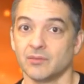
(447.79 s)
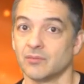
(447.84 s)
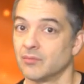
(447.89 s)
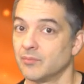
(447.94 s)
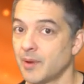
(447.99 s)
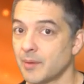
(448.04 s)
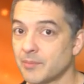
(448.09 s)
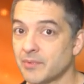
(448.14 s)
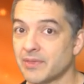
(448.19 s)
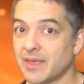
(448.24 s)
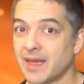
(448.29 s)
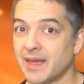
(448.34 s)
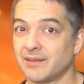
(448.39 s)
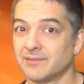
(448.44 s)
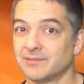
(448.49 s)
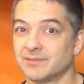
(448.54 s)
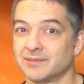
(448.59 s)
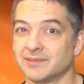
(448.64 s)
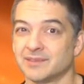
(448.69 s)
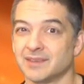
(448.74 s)
Remember
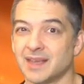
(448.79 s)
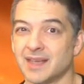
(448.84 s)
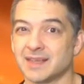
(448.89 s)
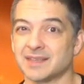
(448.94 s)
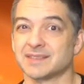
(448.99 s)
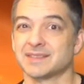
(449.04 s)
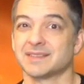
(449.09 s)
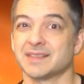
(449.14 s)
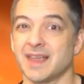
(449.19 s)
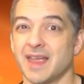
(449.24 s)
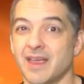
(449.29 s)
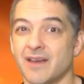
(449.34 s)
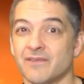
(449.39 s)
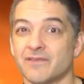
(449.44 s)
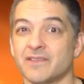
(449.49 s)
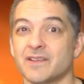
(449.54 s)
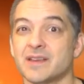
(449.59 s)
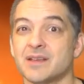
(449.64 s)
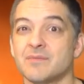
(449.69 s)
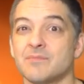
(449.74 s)
that, yes,
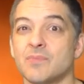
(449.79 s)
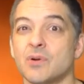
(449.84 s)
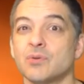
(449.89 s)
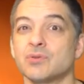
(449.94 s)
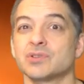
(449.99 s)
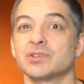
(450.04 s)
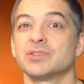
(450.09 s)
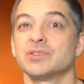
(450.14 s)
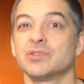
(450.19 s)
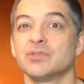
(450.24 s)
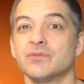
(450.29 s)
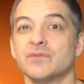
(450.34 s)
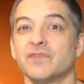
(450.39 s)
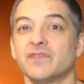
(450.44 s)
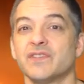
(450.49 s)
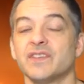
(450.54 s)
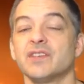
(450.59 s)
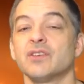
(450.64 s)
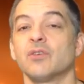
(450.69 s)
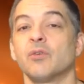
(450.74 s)
every emotion you
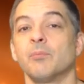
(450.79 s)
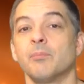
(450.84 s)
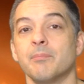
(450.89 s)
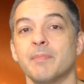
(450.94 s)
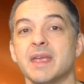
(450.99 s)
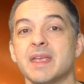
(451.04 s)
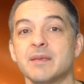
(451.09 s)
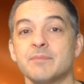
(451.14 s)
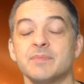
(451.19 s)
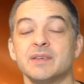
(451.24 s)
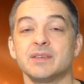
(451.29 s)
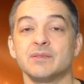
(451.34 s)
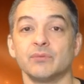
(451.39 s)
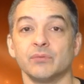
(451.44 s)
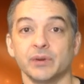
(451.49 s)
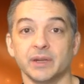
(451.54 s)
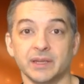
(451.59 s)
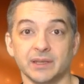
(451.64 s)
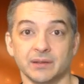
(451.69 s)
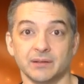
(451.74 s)
feel may be
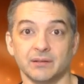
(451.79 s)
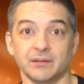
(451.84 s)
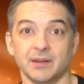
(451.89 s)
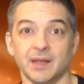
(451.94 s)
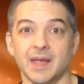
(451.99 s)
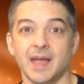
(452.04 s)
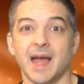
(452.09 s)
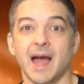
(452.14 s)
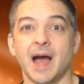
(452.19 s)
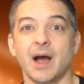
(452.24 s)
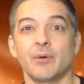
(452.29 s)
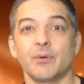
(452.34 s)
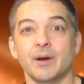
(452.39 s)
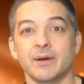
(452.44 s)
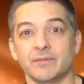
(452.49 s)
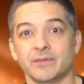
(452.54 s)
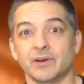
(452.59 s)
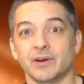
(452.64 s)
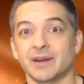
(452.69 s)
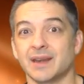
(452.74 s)
real.
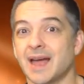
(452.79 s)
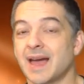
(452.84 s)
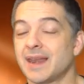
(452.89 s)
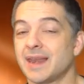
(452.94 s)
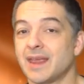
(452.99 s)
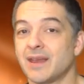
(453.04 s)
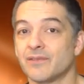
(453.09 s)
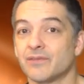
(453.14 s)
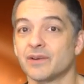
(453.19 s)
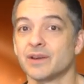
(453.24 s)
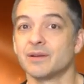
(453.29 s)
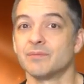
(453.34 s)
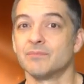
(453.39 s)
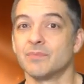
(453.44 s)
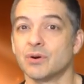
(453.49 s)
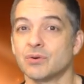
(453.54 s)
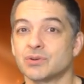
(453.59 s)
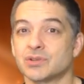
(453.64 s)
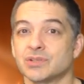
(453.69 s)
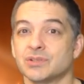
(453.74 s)
However, not every
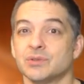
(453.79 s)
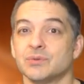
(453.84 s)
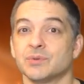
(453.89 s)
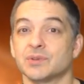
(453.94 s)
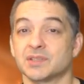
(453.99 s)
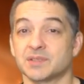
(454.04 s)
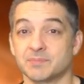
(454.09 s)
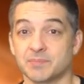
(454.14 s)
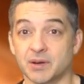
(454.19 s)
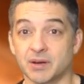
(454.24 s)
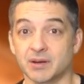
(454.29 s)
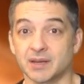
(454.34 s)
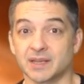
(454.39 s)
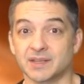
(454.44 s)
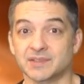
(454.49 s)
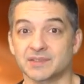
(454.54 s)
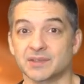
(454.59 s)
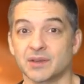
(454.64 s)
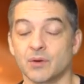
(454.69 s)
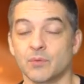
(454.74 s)
emotion you
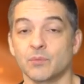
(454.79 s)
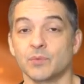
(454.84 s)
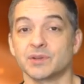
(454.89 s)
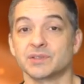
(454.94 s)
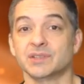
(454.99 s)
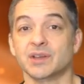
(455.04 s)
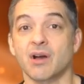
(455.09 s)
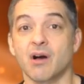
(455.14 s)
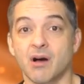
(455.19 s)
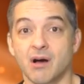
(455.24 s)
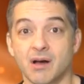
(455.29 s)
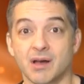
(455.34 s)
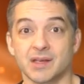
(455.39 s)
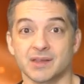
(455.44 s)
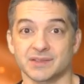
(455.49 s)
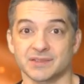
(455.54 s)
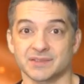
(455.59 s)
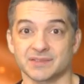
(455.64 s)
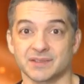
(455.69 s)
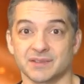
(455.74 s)
experience was
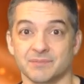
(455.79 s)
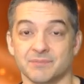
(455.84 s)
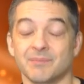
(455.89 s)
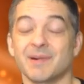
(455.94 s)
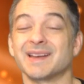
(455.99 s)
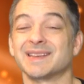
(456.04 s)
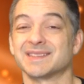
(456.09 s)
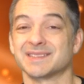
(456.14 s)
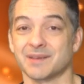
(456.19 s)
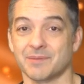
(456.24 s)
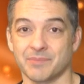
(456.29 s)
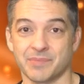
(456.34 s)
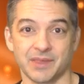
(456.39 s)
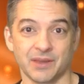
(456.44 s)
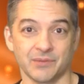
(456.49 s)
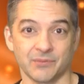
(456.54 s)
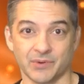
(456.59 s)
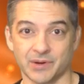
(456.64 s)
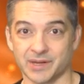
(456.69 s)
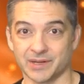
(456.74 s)
caused by
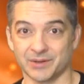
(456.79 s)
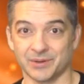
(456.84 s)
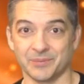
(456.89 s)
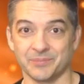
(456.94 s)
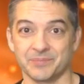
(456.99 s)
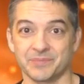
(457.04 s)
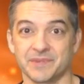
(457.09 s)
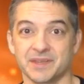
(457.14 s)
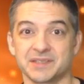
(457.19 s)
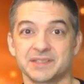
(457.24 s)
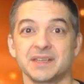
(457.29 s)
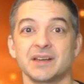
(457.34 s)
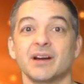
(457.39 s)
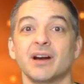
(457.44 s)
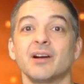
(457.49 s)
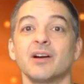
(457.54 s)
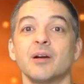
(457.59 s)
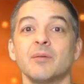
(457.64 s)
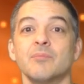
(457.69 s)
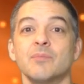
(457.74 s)
something real. You see,
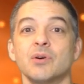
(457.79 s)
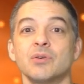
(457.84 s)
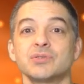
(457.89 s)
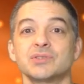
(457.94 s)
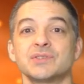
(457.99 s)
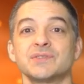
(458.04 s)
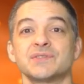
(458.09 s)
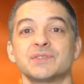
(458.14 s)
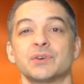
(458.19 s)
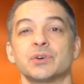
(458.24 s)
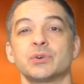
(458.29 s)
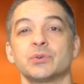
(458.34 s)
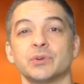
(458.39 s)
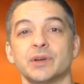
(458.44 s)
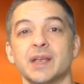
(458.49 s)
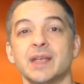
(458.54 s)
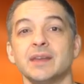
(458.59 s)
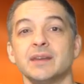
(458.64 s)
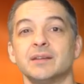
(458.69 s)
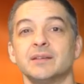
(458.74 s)
our emotions are
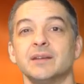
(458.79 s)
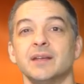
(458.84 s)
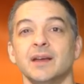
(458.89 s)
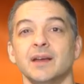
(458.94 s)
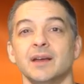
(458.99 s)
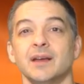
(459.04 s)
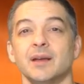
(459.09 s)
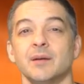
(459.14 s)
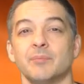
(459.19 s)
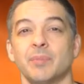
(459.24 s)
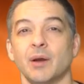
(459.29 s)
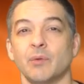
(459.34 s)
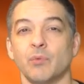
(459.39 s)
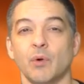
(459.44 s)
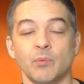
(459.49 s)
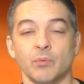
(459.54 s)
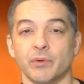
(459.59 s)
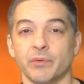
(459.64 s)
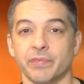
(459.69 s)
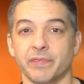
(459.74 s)
created by
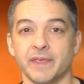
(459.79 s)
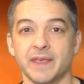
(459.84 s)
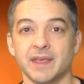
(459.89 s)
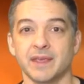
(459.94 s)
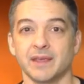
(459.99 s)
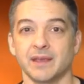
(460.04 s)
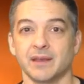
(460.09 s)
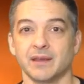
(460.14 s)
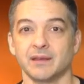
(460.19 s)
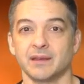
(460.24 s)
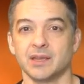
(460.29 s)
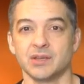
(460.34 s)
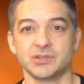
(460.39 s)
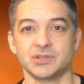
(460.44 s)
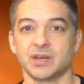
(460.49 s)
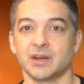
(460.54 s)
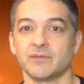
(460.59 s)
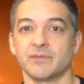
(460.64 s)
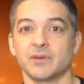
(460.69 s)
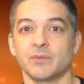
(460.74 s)
what we're thinking each
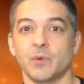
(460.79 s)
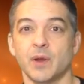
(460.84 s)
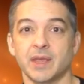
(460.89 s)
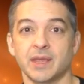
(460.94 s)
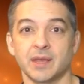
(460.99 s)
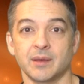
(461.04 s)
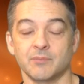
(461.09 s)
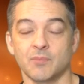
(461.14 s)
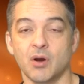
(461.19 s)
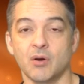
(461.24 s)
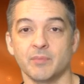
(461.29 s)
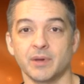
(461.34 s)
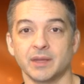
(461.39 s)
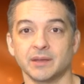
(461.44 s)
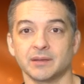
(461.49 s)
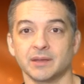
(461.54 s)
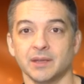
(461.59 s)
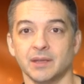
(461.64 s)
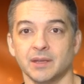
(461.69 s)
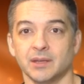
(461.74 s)
and every waking
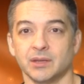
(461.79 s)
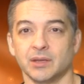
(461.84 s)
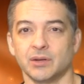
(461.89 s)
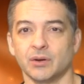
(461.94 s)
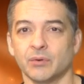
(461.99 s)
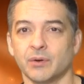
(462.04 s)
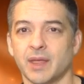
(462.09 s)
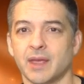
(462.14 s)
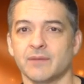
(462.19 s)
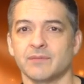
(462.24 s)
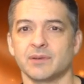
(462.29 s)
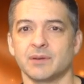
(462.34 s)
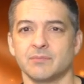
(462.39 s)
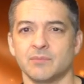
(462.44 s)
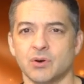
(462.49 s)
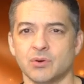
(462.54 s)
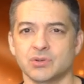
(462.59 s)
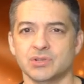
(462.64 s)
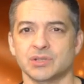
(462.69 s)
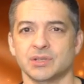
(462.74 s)
moment. You don't have an
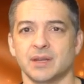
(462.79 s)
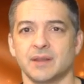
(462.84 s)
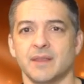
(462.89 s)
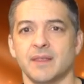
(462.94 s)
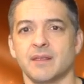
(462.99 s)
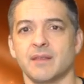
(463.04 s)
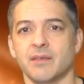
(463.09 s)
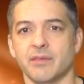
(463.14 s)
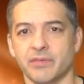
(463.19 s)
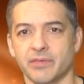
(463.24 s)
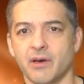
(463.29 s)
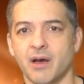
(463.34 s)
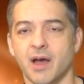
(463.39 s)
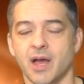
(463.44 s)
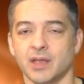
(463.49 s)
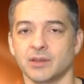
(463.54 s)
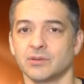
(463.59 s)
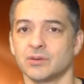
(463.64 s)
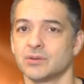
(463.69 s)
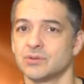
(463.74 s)
emotion and then a
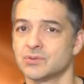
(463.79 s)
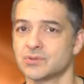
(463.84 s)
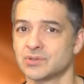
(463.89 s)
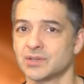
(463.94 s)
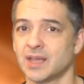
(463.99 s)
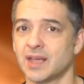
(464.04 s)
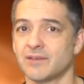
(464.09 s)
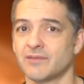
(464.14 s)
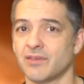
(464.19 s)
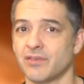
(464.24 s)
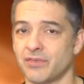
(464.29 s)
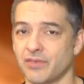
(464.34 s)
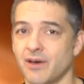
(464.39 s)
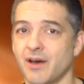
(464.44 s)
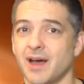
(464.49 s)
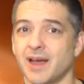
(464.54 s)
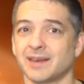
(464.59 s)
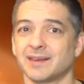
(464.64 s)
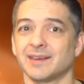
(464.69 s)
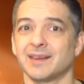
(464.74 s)
thought. You usually have a
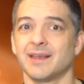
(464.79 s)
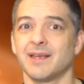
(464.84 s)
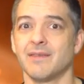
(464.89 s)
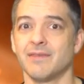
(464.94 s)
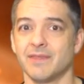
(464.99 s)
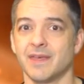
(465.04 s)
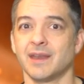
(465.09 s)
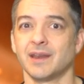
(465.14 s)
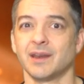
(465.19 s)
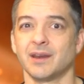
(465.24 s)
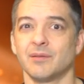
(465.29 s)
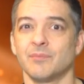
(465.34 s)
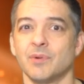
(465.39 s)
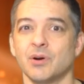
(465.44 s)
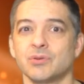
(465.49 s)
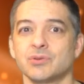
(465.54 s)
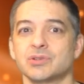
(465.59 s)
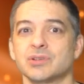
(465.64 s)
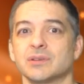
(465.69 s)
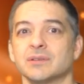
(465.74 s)
thought and then an
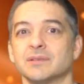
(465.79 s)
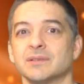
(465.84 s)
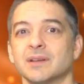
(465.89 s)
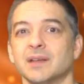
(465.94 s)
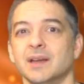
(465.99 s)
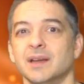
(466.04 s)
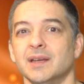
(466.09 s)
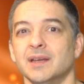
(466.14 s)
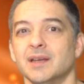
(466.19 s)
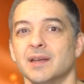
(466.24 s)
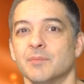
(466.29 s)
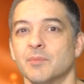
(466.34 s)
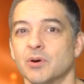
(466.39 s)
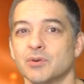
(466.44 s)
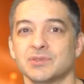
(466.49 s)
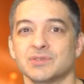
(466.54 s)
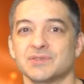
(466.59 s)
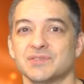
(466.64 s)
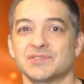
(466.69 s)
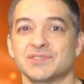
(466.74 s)
emotion.
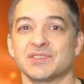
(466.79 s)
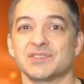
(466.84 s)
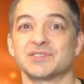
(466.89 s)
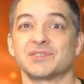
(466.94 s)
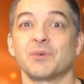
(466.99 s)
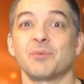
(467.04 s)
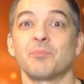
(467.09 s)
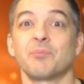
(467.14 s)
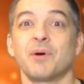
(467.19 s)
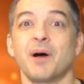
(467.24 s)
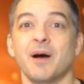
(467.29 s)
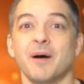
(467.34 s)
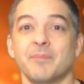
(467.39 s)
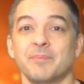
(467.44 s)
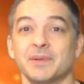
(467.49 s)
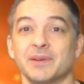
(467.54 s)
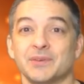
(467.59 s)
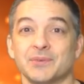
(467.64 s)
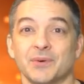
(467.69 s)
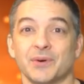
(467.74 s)
Emotions just don't
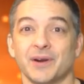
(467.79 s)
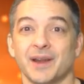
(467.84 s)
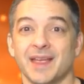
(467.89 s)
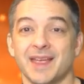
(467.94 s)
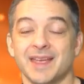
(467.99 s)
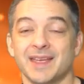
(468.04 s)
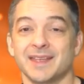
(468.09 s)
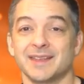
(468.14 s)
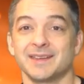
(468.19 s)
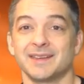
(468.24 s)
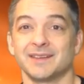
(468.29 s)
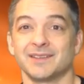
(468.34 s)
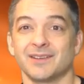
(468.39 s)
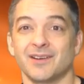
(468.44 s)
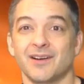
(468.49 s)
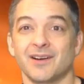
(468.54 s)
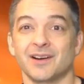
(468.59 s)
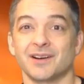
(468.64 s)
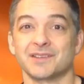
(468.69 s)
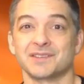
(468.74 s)
pop into our head and
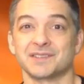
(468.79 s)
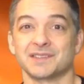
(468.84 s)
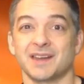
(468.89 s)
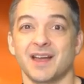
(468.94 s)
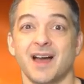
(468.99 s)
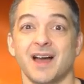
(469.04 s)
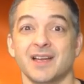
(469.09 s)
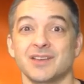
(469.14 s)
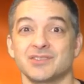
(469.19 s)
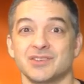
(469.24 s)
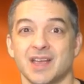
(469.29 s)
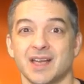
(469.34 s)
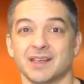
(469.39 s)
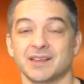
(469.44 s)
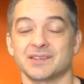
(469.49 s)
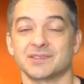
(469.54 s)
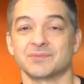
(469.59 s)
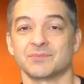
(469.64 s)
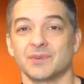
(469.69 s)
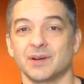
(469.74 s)
hearts and hijack us.